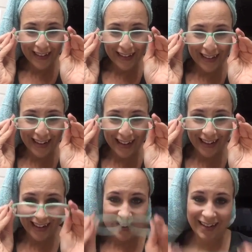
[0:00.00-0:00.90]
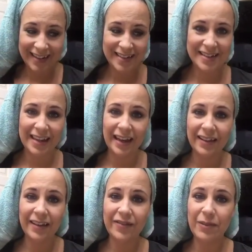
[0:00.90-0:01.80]
Yes, I
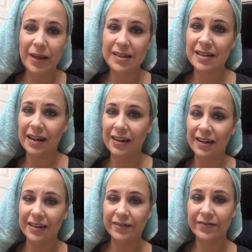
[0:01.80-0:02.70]
love the mascara.